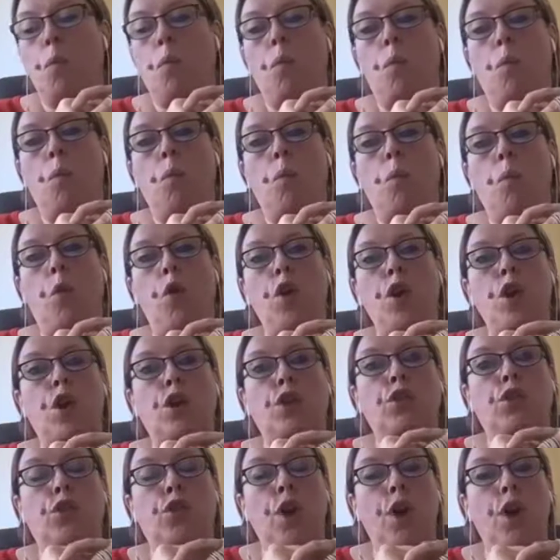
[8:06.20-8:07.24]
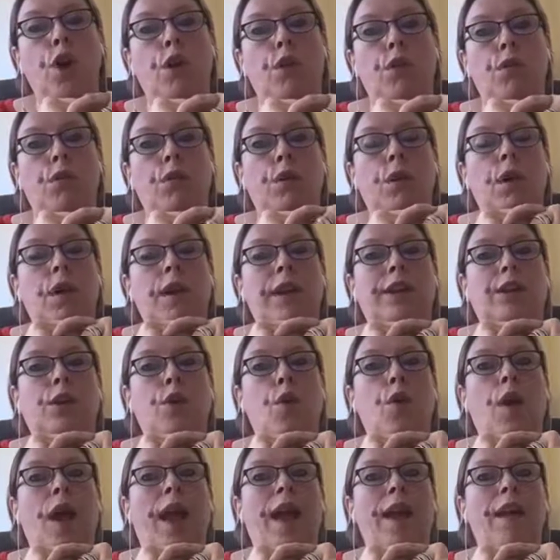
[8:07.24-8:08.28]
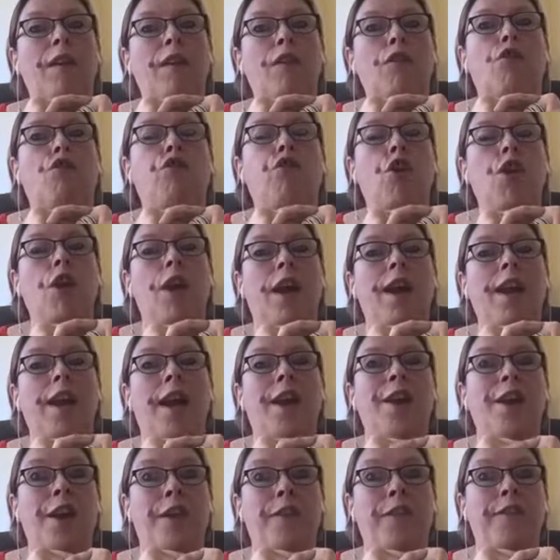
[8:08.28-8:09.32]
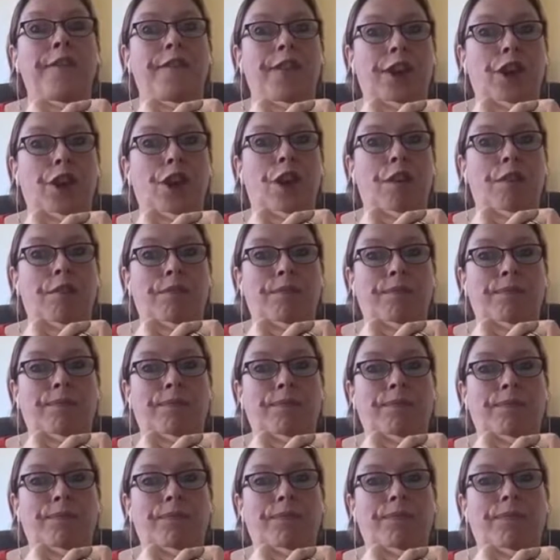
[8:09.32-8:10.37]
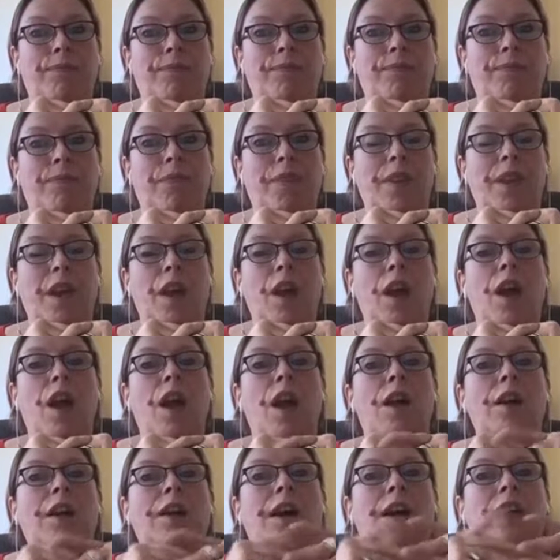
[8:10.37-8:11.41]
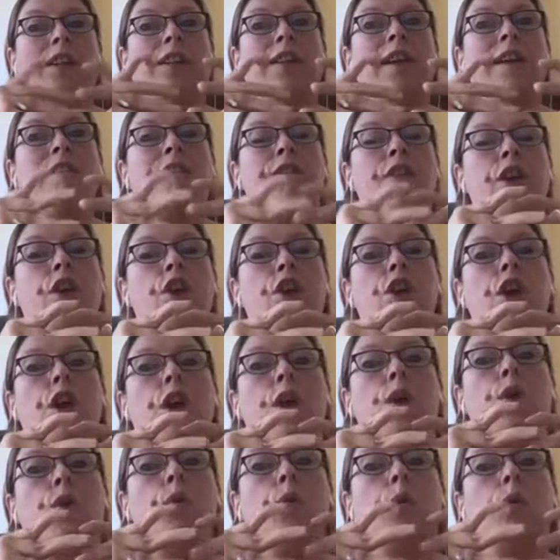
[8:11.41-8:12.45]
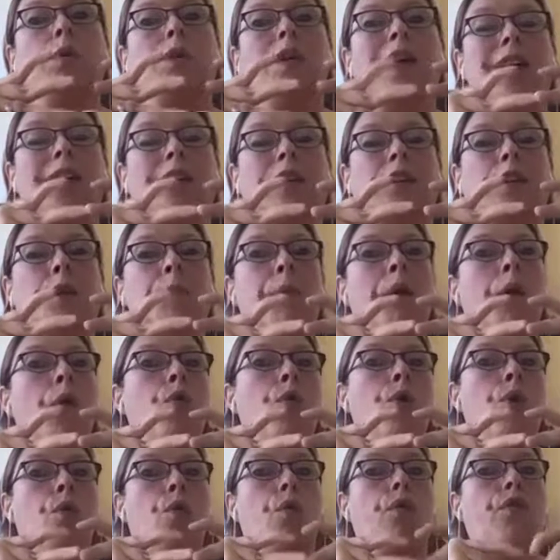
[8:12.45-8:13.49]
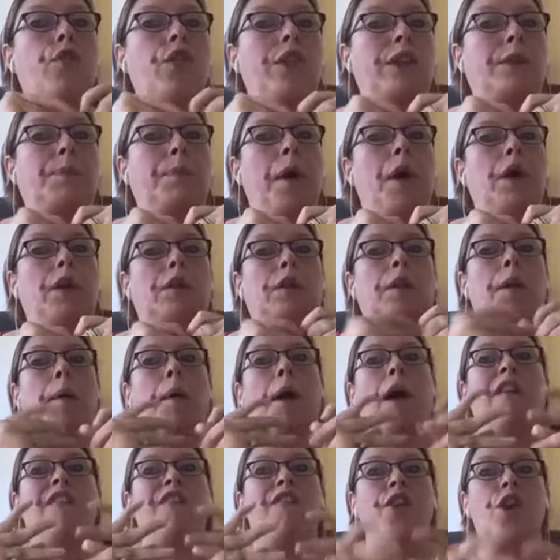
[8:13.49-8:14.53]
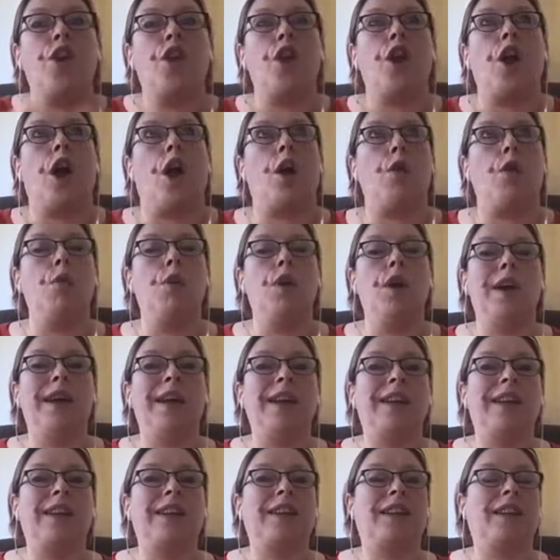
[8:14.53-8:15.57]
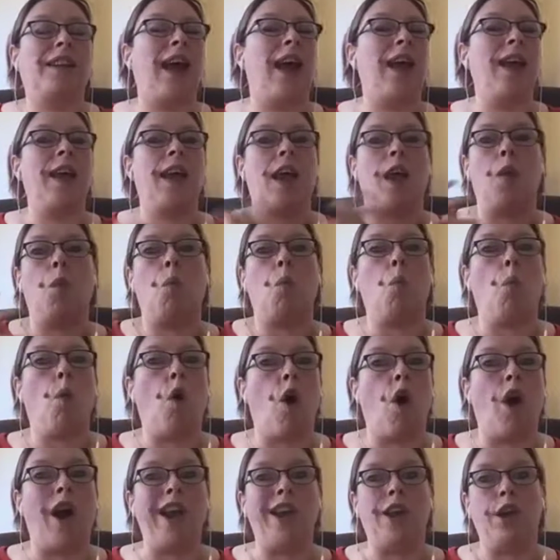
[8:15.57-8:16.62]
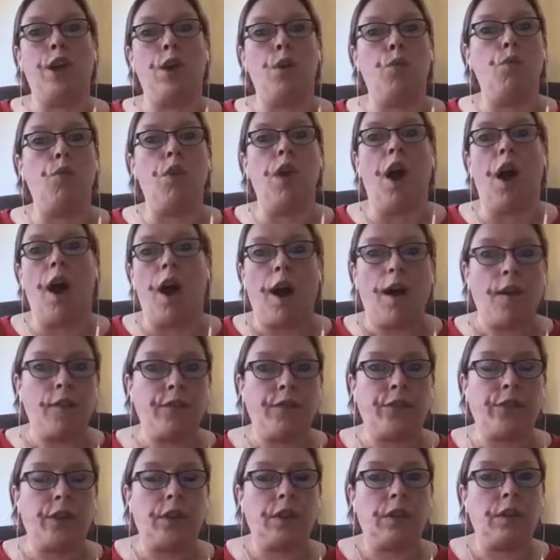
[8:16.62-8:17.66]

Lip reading: what you can do is you can create another video, a video testimonial for this person, a video saying why you loved